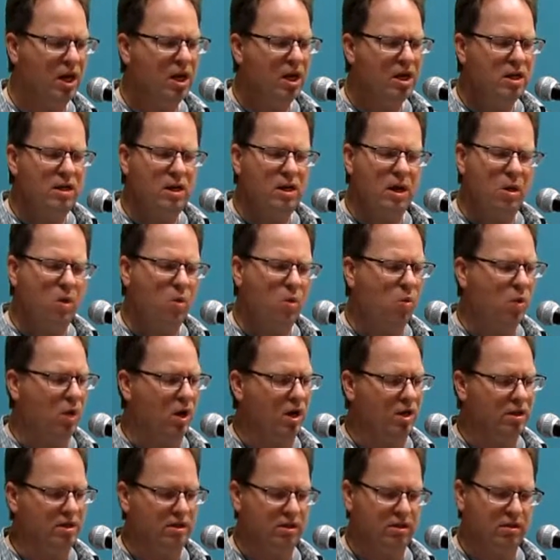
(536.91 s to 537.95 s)
No
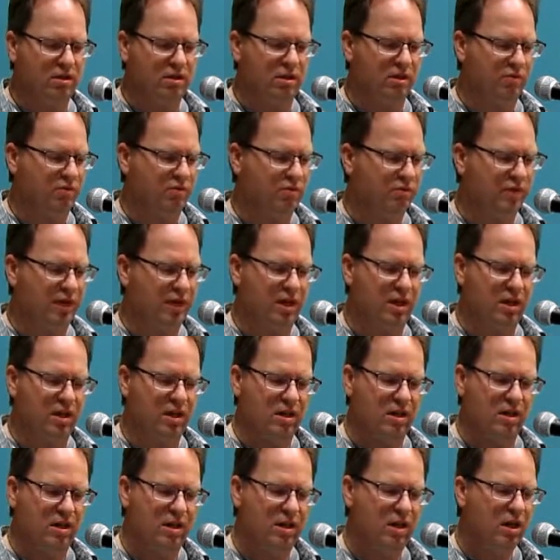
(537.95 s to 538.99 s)
one to
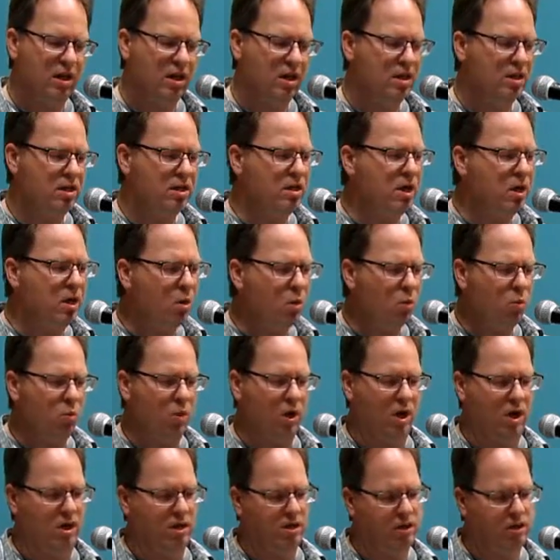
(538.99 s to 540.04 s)
defend, no
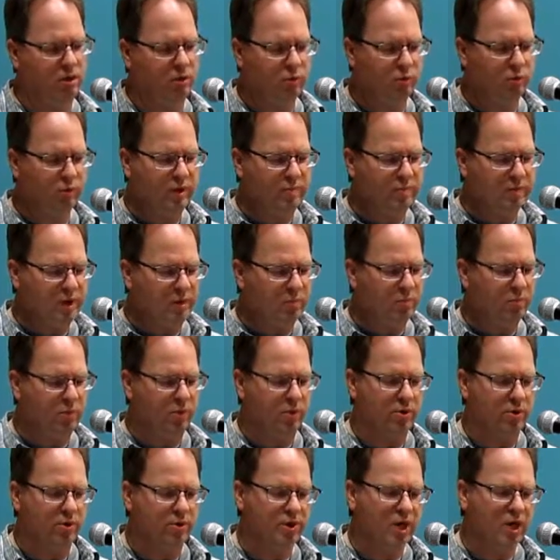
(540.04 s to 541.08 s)
one who
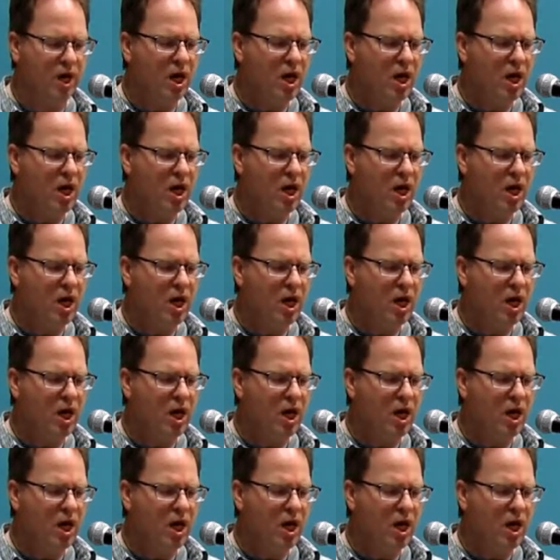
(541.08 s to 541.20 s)
remembers,